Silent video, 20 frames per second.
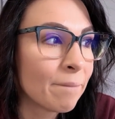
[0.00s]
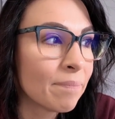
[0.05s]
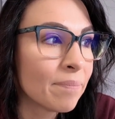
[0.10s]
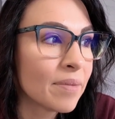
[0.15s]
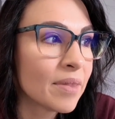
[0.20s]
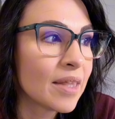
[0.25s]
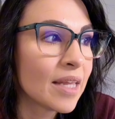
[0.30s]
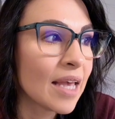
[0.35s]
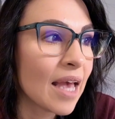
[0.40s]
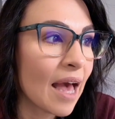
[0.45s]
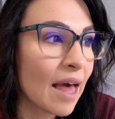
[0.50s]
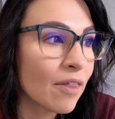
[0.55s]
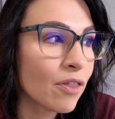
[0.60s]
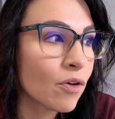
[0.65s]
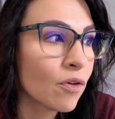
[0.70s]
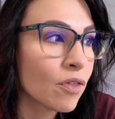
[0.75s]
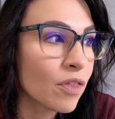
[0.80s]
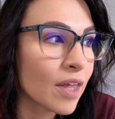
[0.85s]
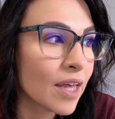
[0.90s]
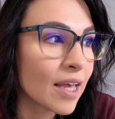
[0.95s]
The
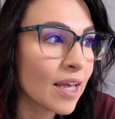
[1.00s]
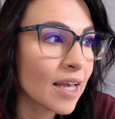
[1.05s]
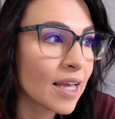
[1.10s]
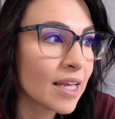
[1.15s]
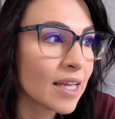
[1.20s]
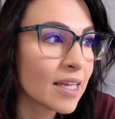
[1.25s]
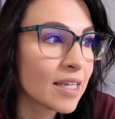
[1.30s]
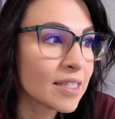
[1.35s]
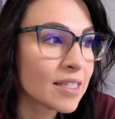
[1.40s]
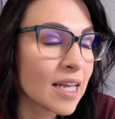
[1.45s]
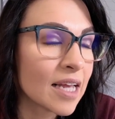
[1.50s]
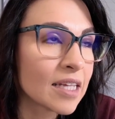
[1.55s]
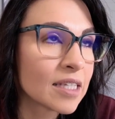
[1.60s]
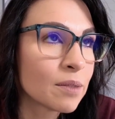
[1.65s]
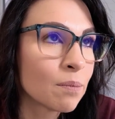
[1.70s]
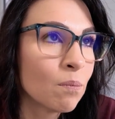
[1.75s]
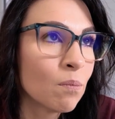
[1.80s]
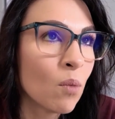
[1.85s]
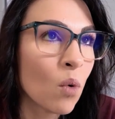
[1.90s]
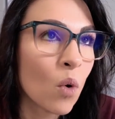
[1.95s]
other thing is it's
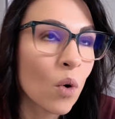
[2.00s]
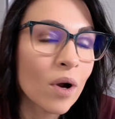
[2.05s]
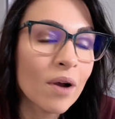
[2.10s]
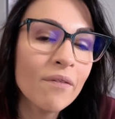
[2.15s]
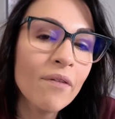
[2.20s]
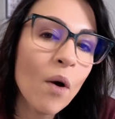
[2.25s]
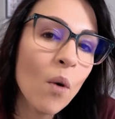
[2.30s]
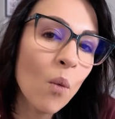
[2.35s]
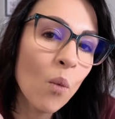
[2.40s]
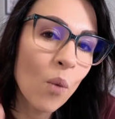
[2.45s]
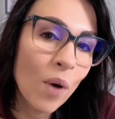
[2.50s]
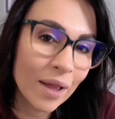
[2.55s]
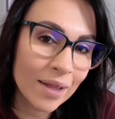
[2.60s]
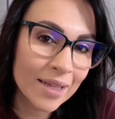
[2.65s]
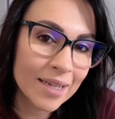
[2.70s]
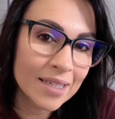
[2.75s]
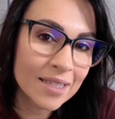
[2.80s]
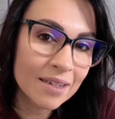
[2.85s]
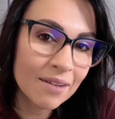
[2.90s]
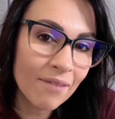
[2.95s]
more of a
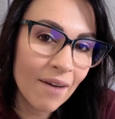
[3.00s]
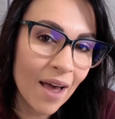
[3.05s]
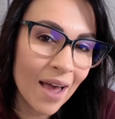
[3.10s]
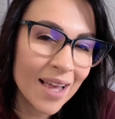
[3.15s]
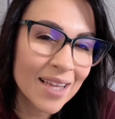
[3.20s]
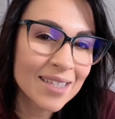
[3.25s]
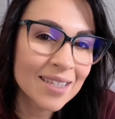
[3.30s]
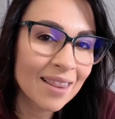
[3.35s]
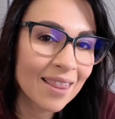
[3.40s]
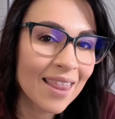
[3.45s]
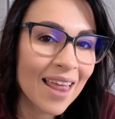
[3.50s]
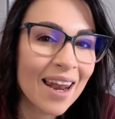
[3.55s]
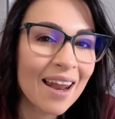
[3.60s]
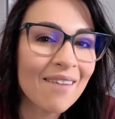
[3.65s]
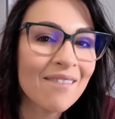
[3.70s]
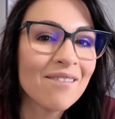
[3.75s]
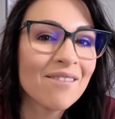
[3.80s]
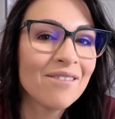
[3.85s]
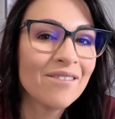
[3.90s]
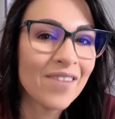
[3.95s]
wellness device than
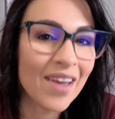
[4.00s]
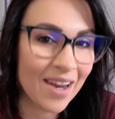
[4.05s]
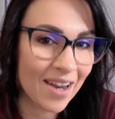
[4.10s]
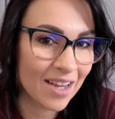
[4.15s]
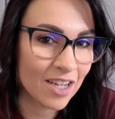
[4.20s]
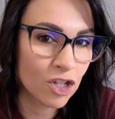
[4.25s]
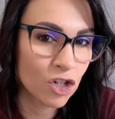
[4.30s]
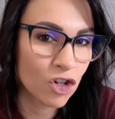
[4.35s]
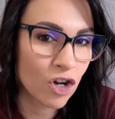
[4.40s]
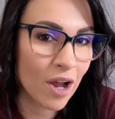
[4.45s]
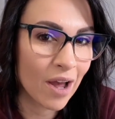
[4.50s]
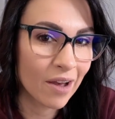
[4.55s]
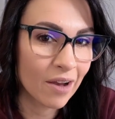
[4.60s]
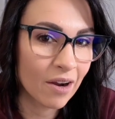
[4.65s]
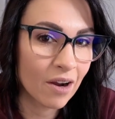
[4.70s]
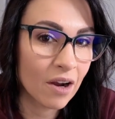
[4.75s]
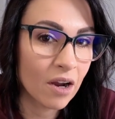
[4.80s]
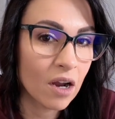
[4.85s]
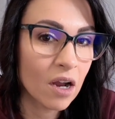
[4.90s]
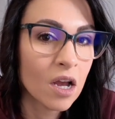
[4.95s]
a fitness
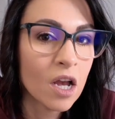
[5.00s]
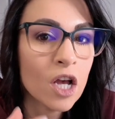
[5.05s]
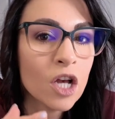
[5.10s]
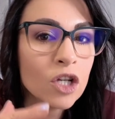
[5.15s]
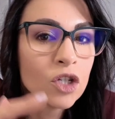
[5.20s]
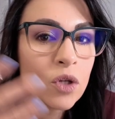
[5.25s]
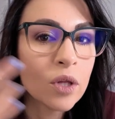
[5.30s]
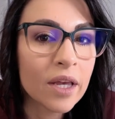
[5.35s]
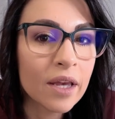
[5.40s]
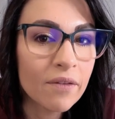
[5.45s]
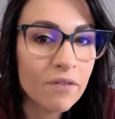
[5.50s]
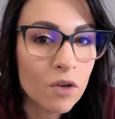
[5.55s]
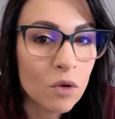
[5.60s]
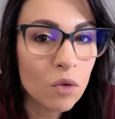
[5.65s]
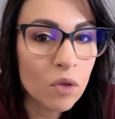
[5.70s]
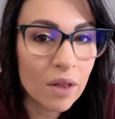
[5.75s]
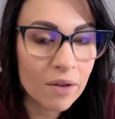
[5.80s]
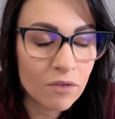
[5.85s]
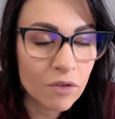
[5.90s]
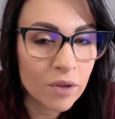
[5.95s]
tracker. So like if
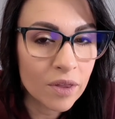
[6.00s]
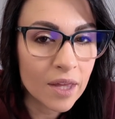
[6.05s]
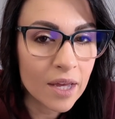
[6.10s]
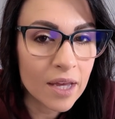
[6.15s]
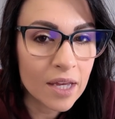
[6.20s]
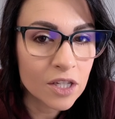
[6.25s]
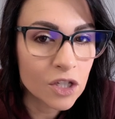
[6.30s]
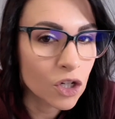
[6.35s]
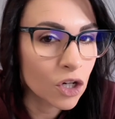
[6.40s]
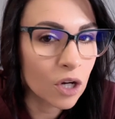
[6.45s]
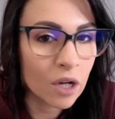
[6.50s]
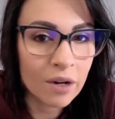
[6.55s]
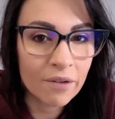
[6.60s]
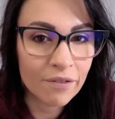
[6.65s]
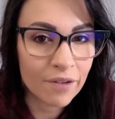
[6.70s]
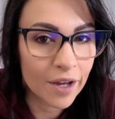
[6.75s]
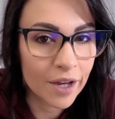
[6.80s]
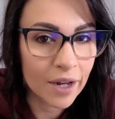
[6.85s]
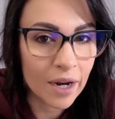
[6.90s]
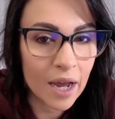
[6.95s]
you lift with this, you're going to
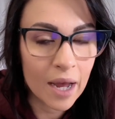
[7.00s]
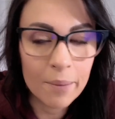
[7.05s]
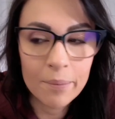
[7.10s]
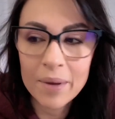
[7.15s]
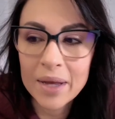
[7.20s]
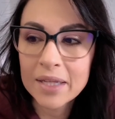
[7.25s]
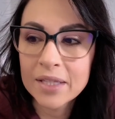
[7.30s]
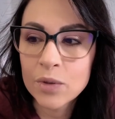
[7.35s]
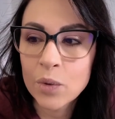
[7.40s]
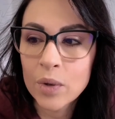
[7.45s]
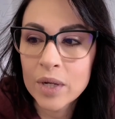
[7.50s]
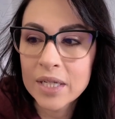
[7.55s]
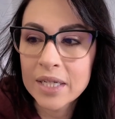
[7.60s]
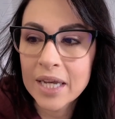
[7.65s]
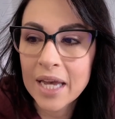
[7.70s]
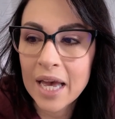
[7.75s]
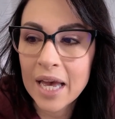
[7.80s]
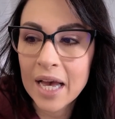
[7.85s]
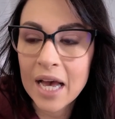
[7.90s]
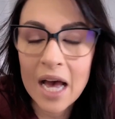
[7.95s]
fuck it up. It's going to
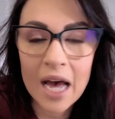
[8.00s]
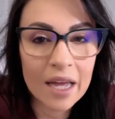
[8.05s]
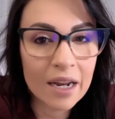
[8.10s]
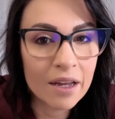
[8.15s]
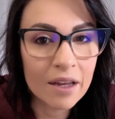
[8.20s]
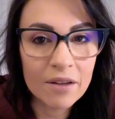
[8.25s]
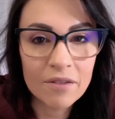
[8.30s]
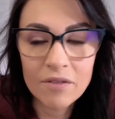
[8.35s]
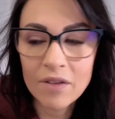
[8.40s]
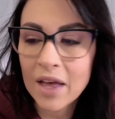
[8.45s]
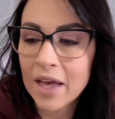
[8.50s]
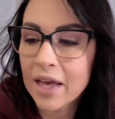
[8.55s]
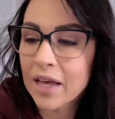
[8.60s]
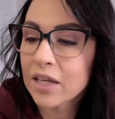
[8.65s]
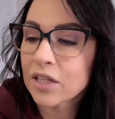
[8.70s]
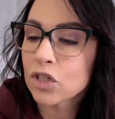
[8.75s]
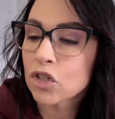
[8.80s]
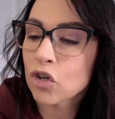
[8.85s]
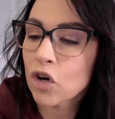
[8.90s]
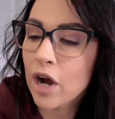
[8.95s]
get kind of like
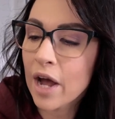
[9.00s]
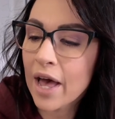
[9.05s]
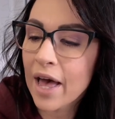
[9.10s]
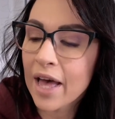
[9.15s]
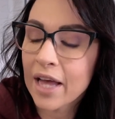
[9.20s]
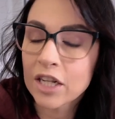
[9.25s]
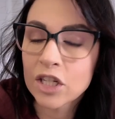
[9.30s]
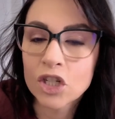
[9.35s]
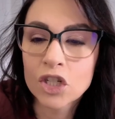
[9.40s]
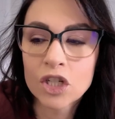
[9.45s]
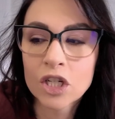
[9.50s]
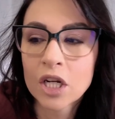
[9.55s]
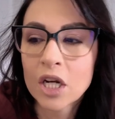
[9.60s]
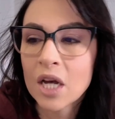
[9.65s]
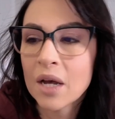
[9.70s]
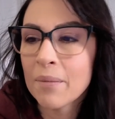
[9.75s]
scratched.